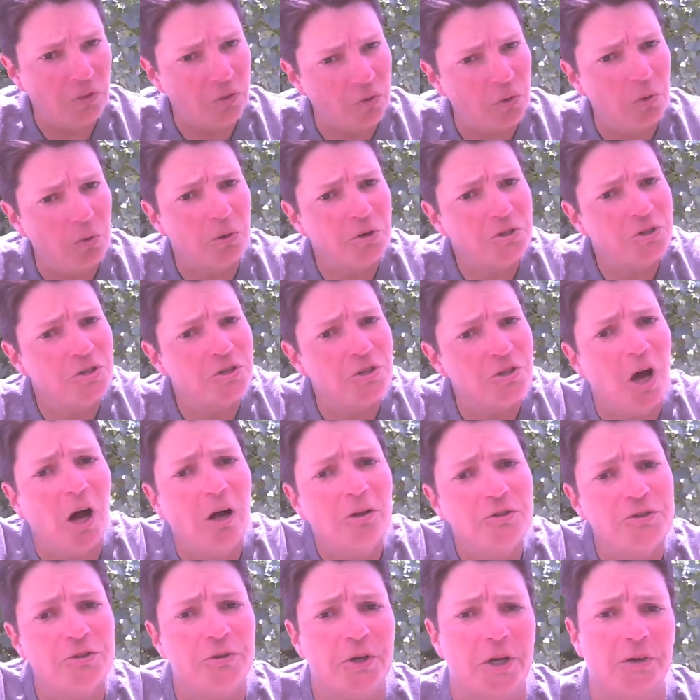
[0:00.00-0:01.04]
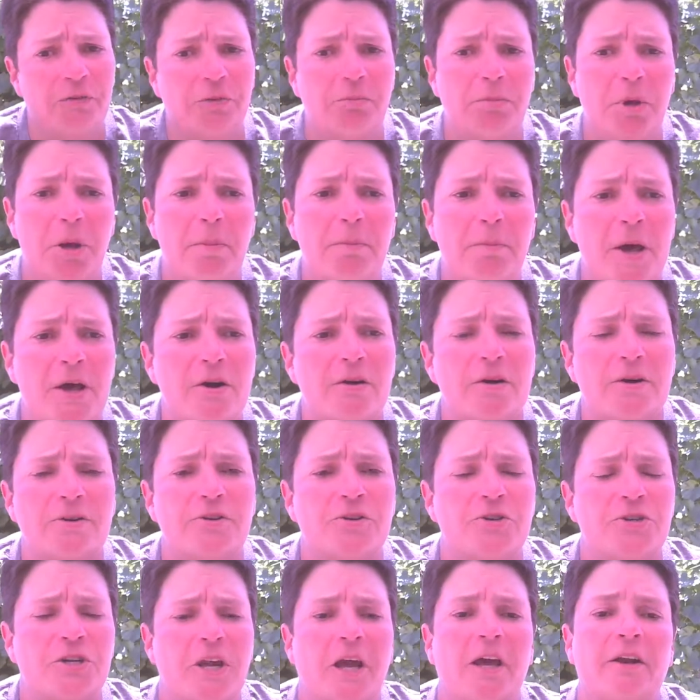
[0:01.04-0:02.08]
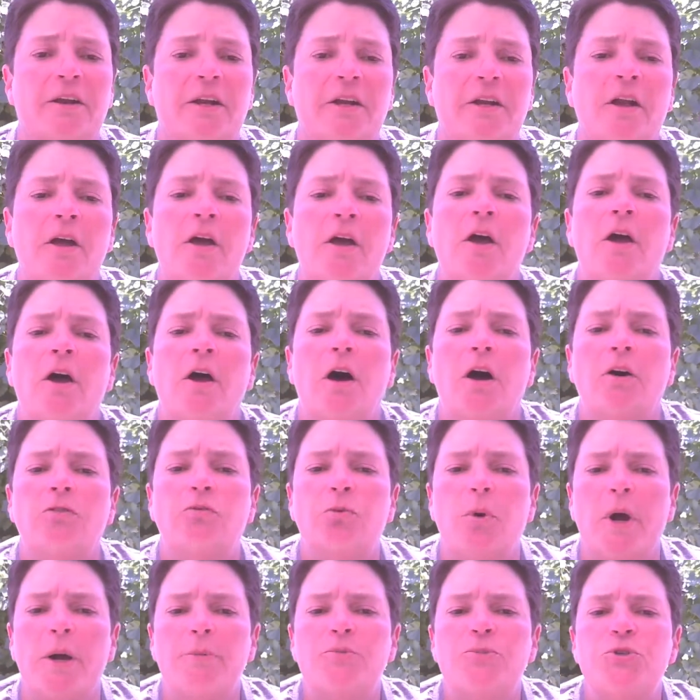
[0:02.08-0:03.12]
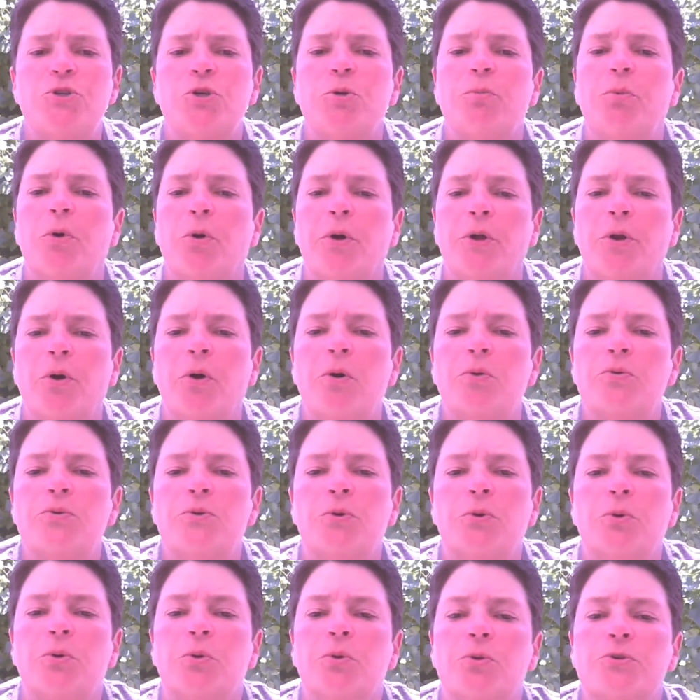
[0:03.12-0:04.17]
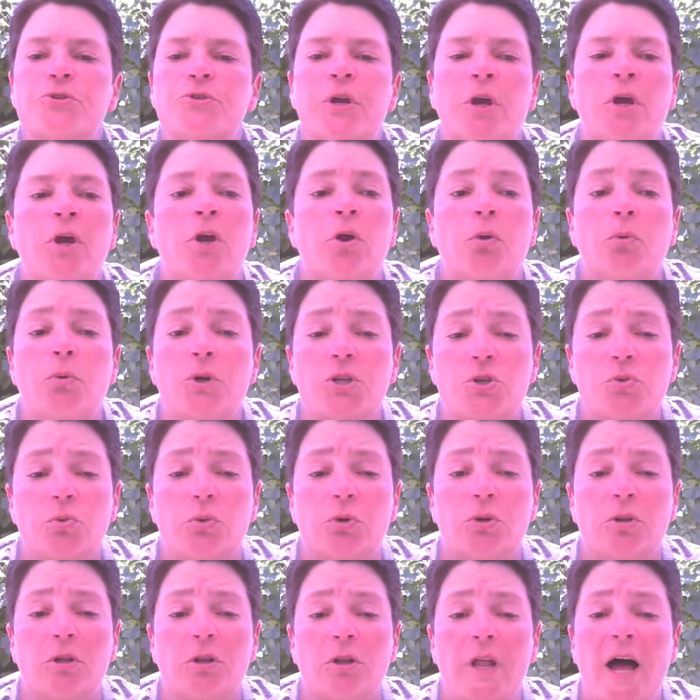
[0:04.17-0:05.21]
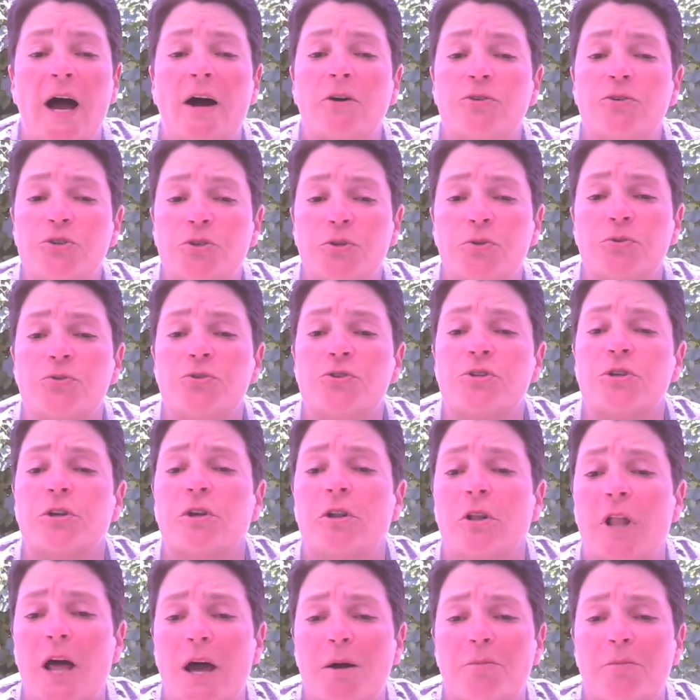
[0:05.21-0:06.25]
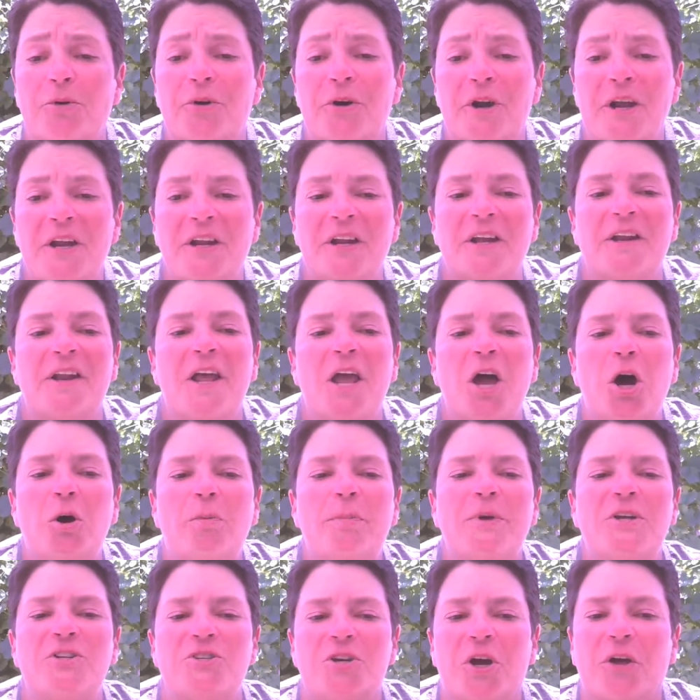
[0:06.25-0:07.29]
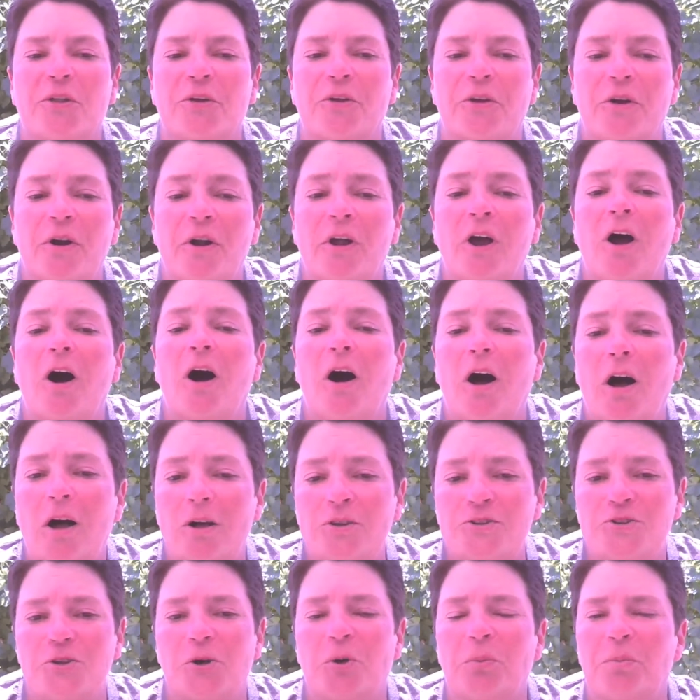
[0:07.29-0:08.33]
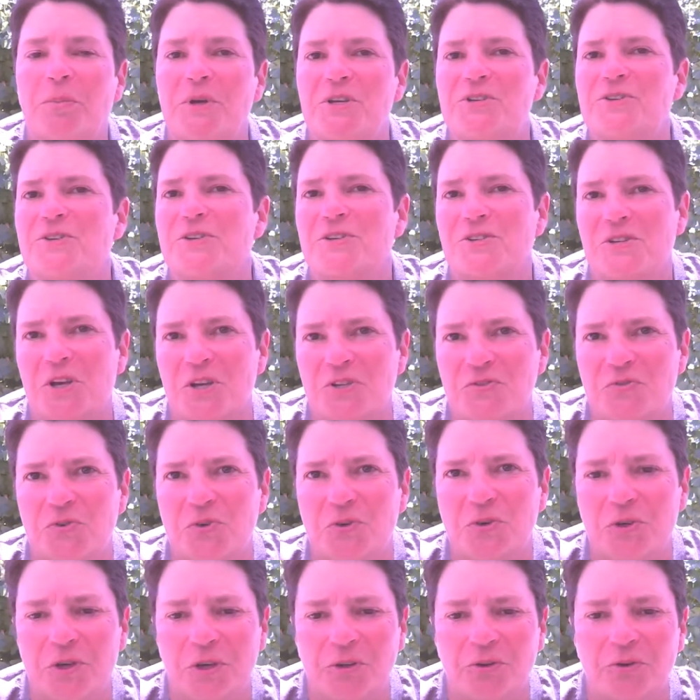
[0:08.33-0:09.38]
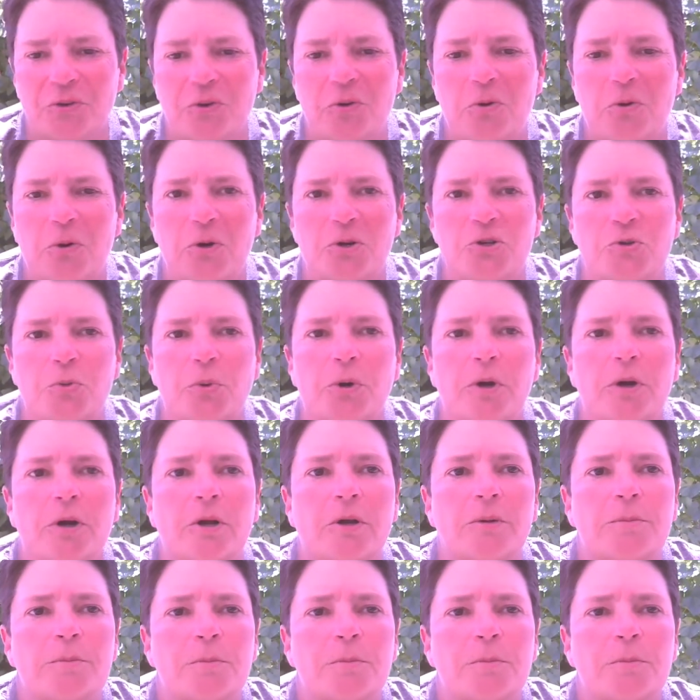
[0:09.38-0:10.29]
The course has also given me a better understanding of Web 2.0 tools, which will allow students to collaborate and help each other also be successful in their coursework.